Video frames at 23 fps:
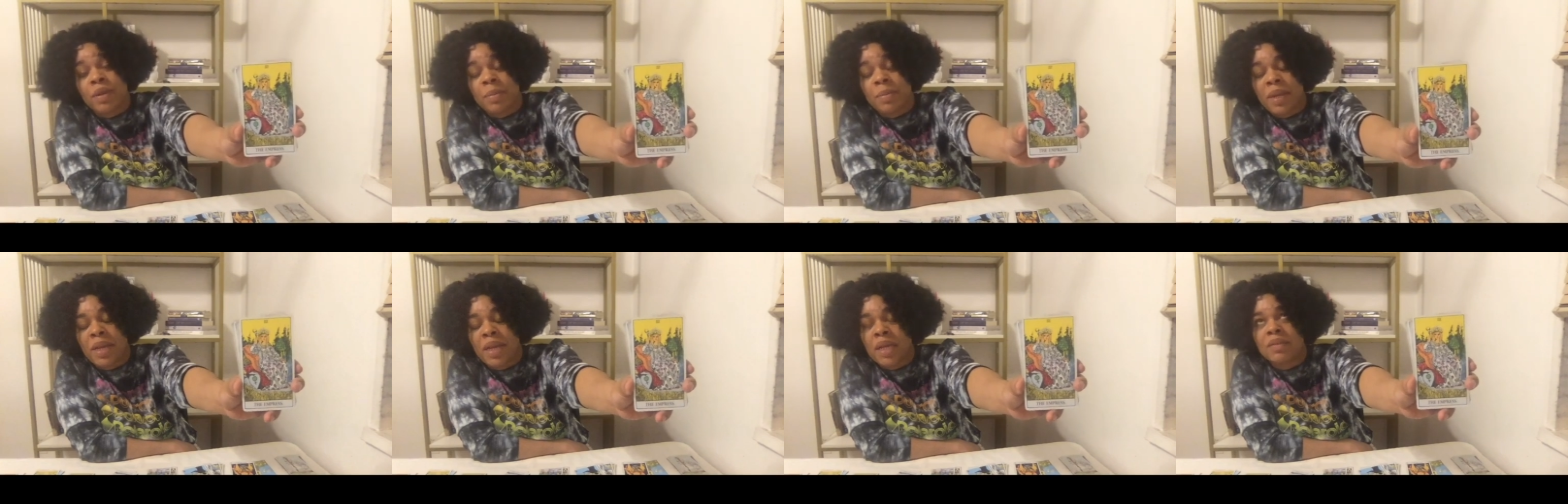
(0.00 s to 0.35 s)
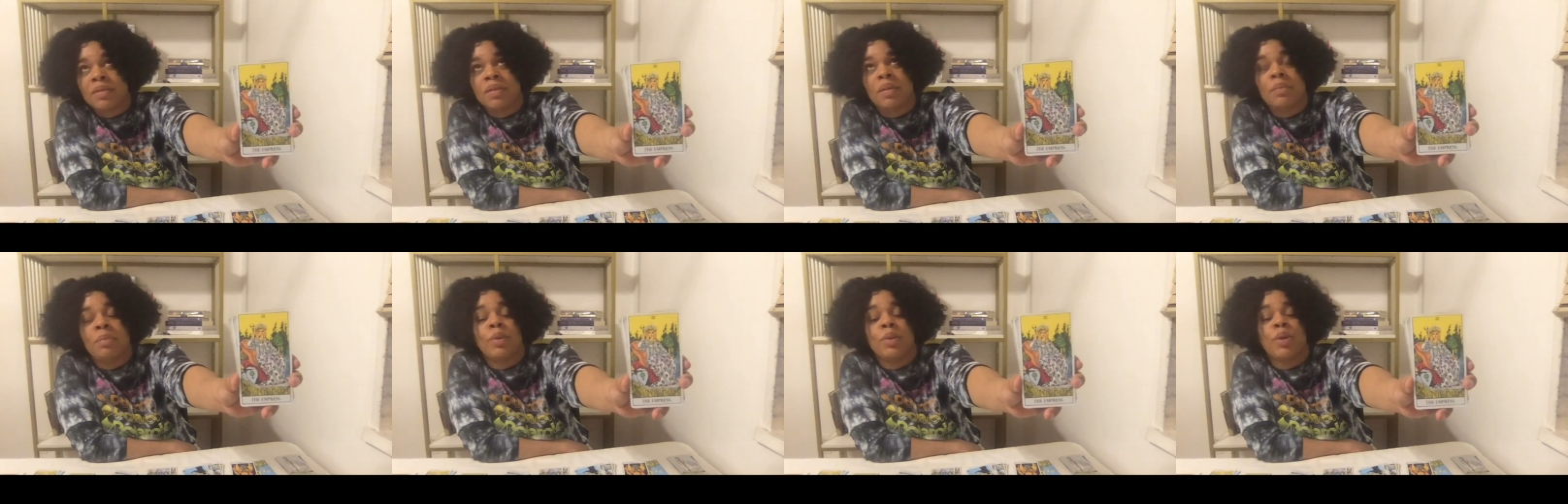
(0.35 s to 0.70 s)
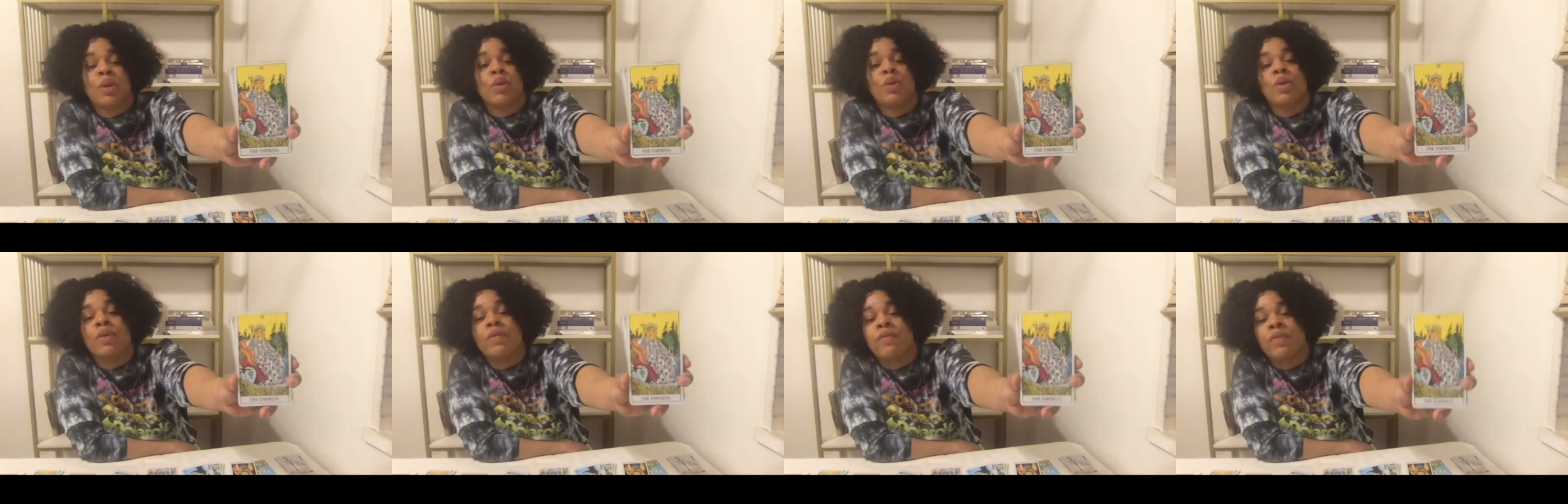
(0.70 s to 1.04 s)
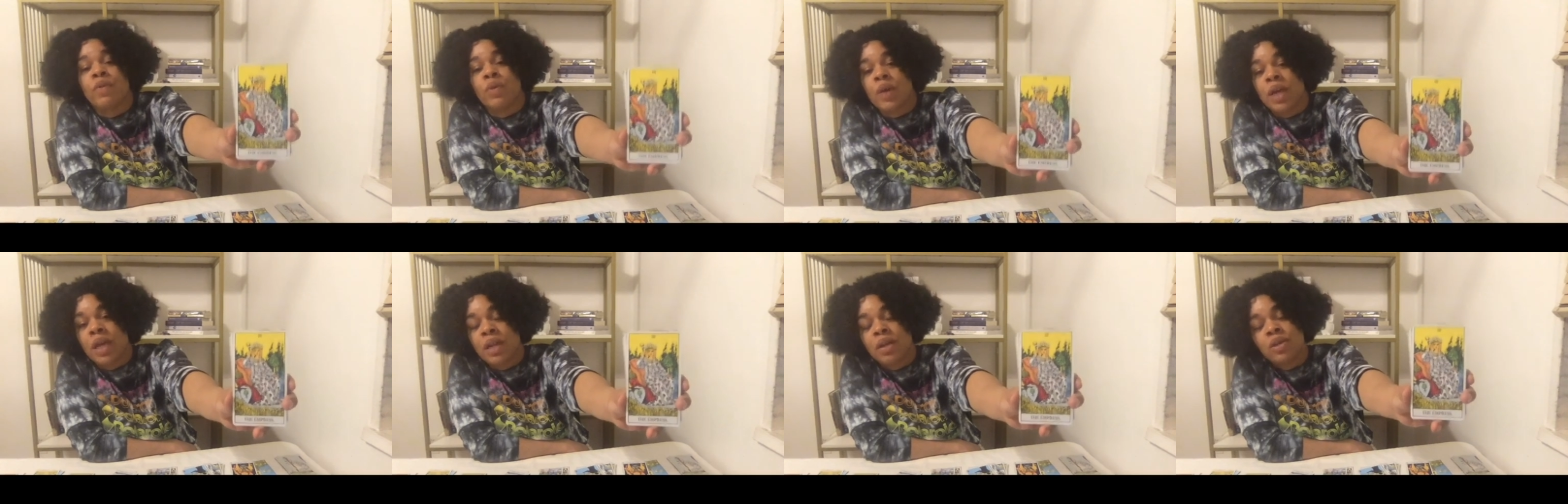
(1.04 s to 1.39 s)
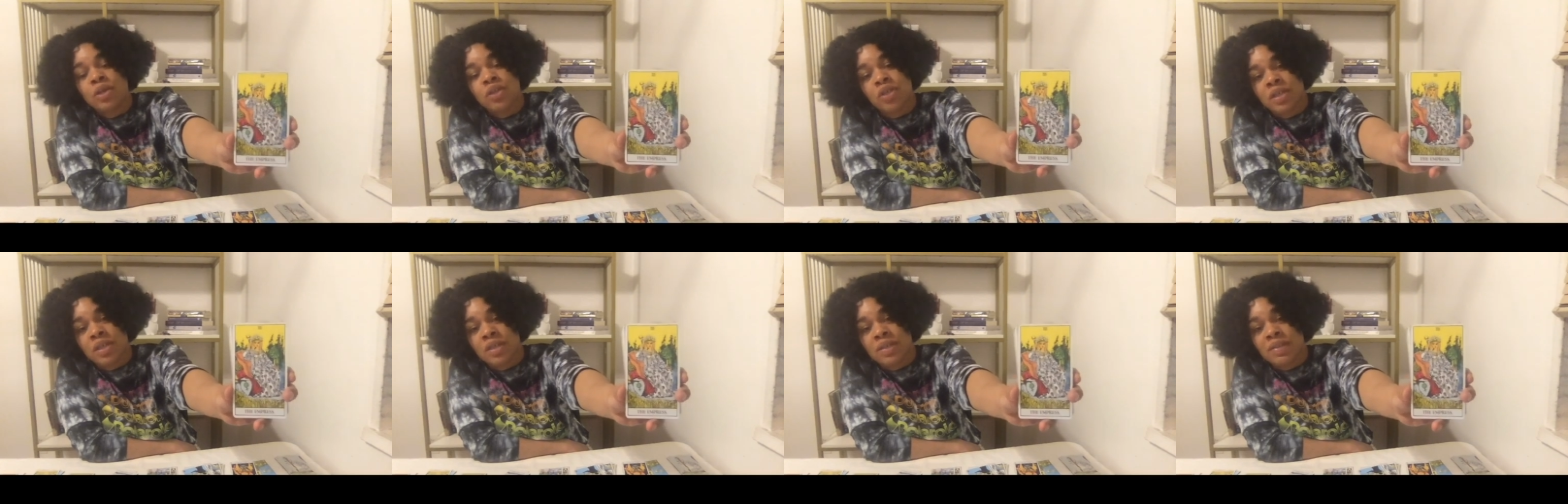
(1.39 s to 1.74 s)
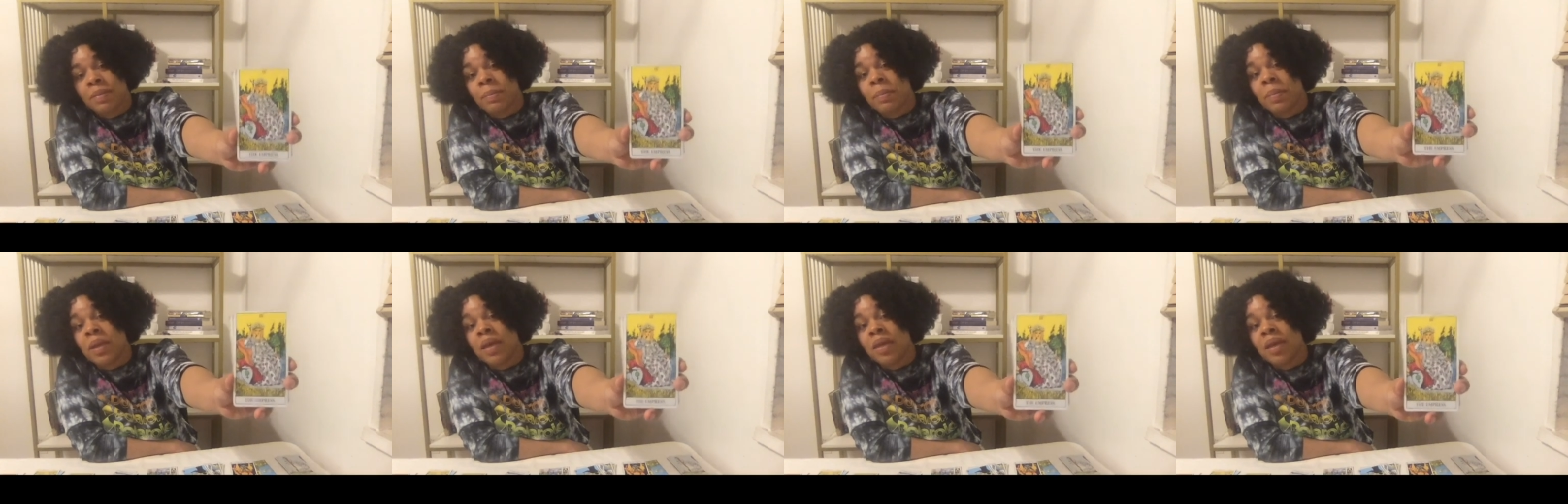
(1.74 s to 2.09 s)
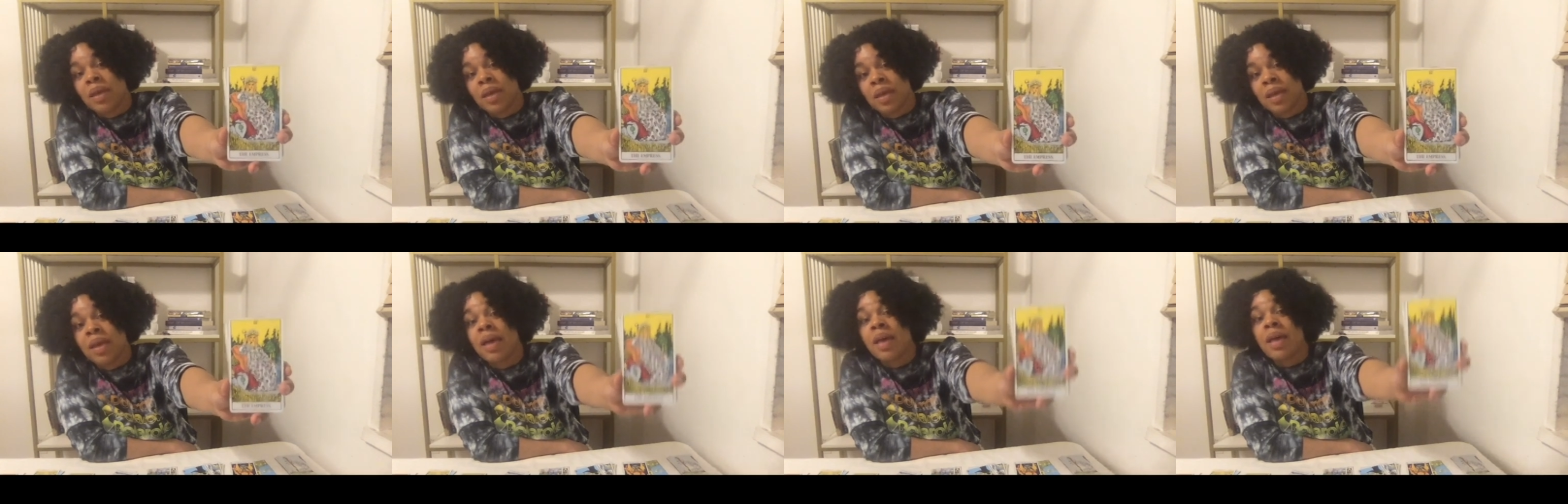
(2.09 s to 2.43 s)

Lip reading: And that's a beautiful energy to be in.